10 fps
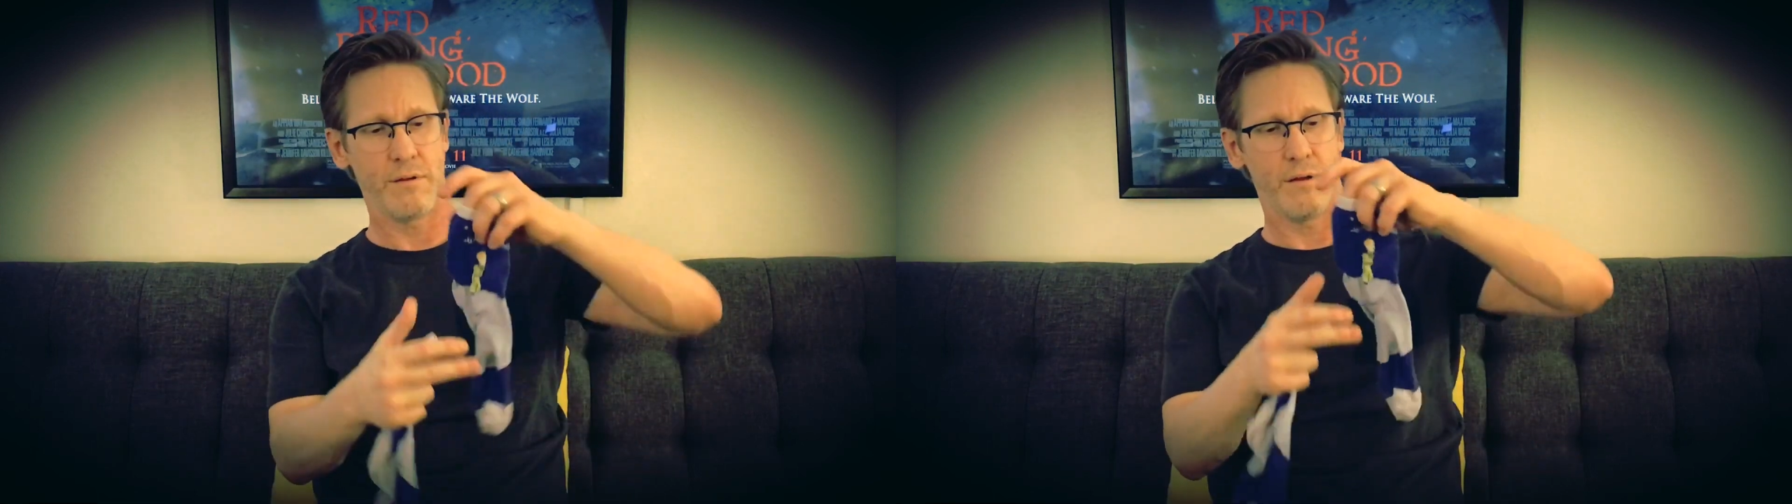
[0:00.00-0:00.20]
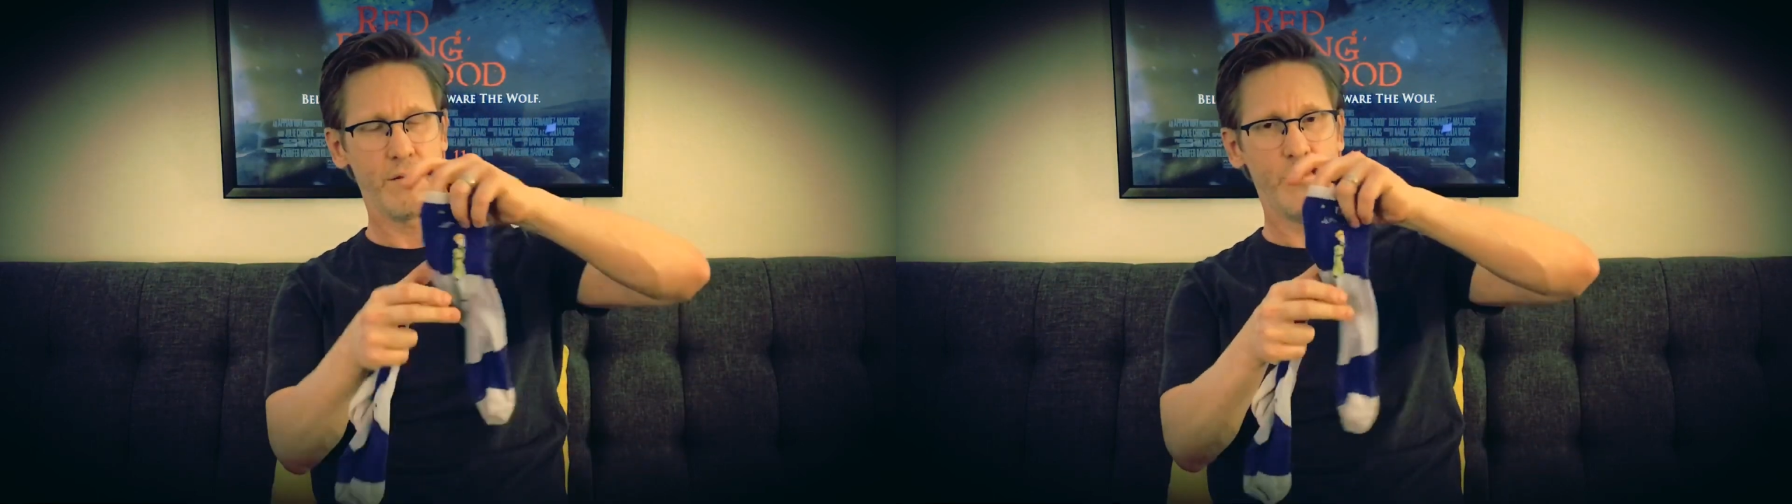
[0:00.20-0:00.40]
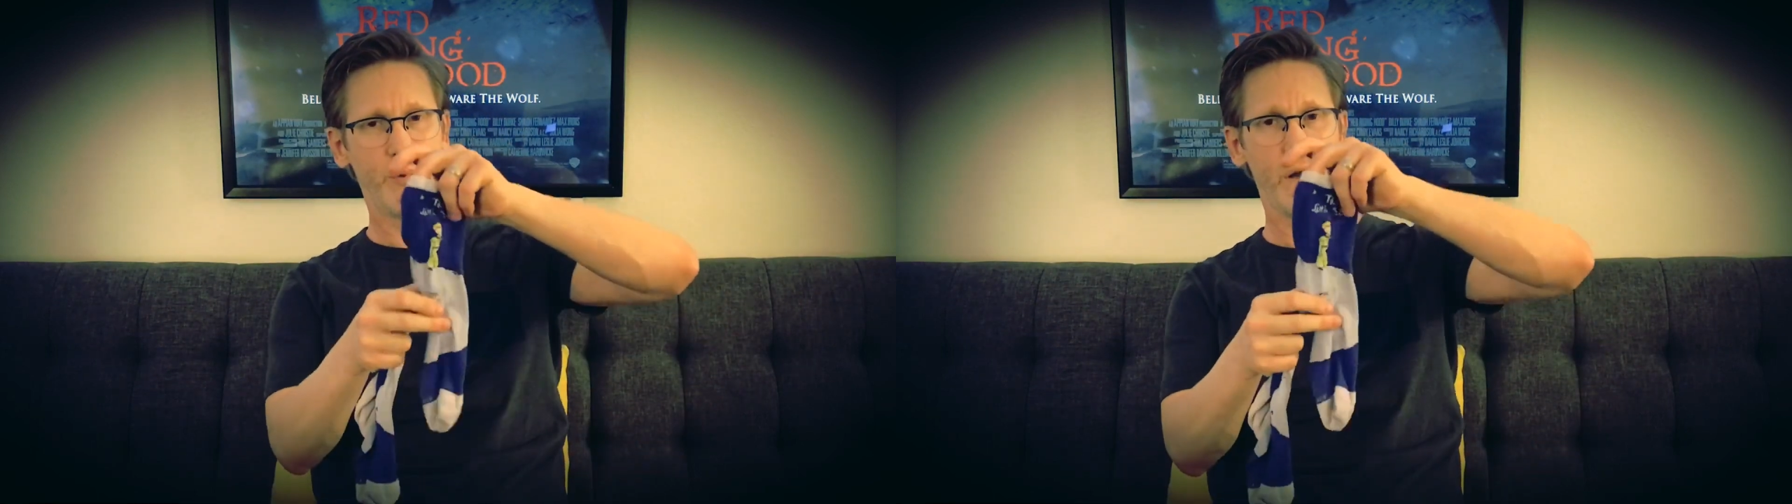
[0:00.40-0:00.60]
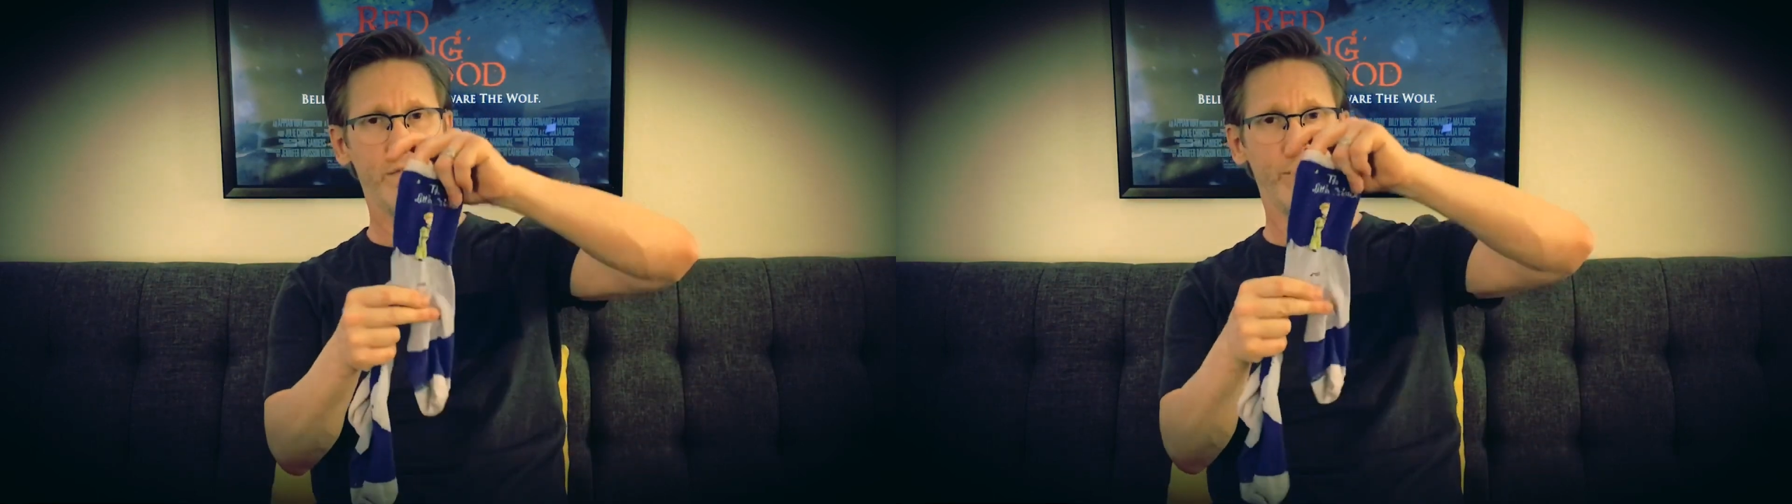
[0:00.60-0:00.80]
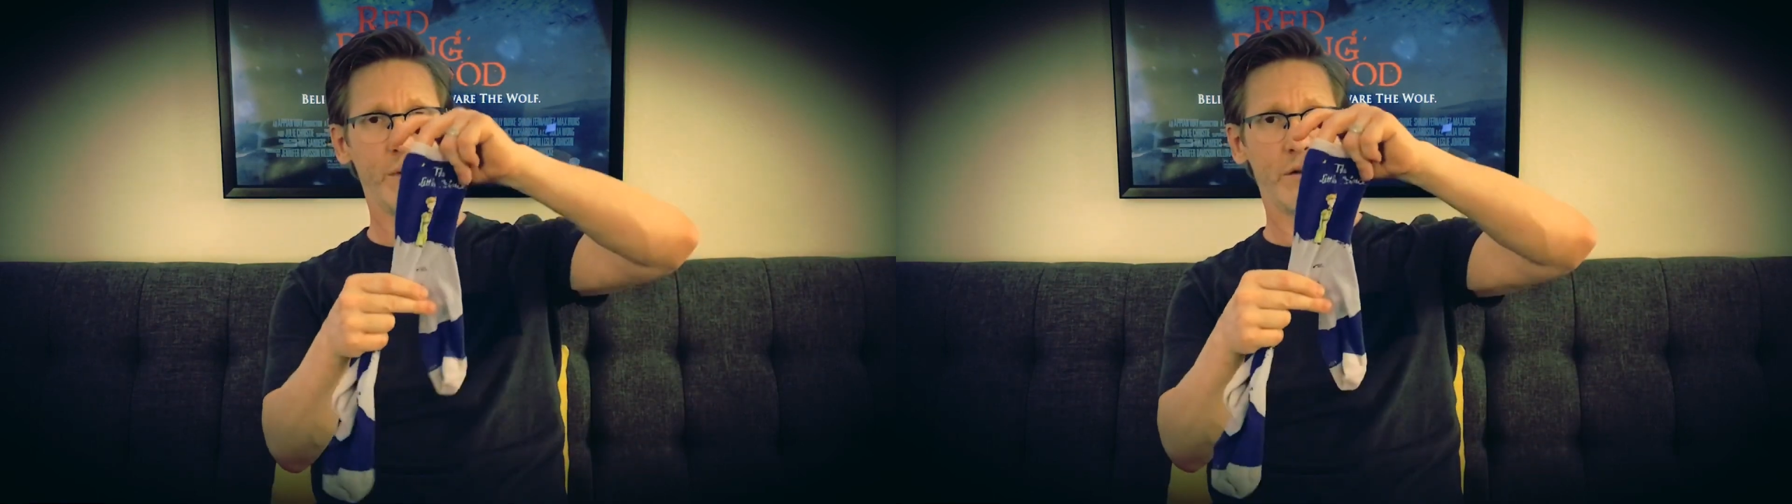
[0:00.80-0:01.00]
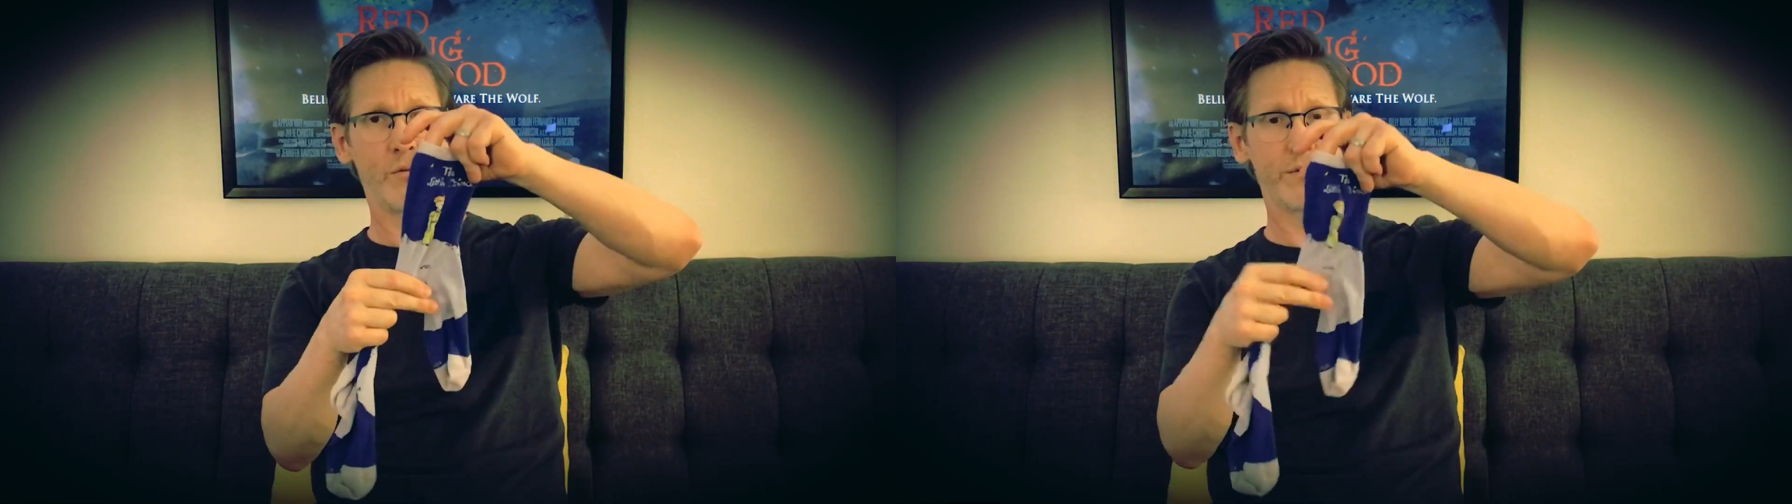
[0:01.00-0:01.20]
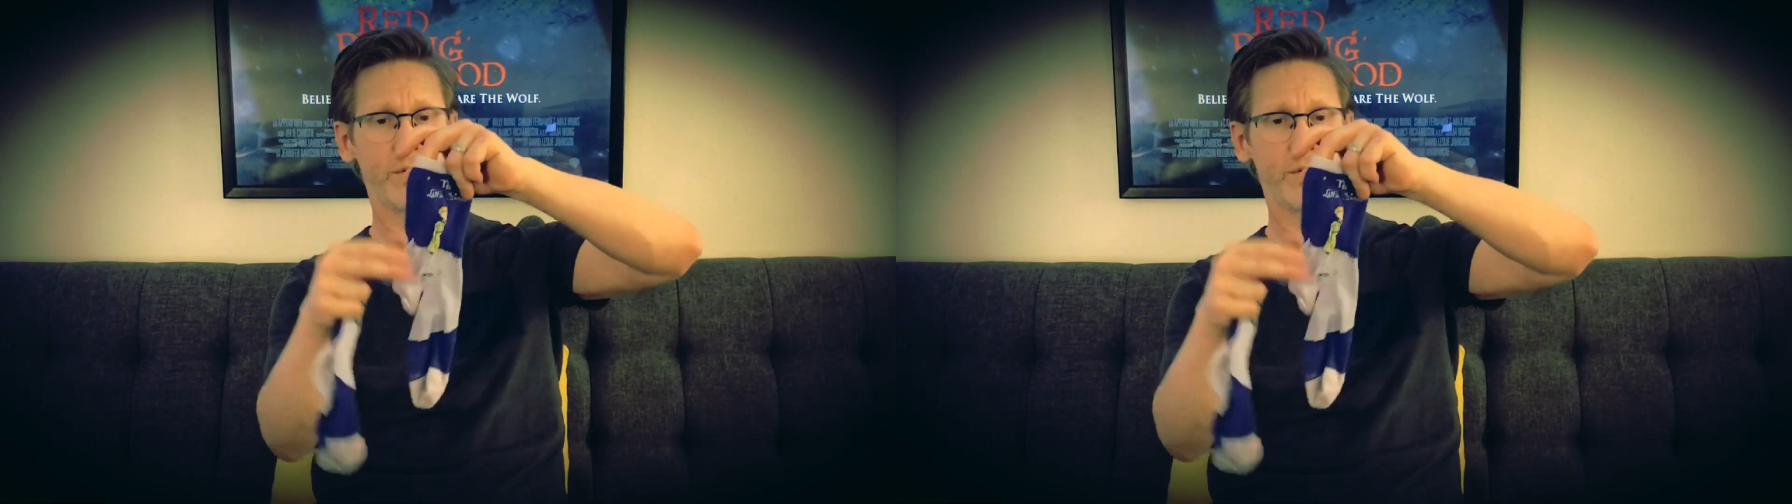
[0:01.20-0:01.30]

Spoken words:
You're probably familiar with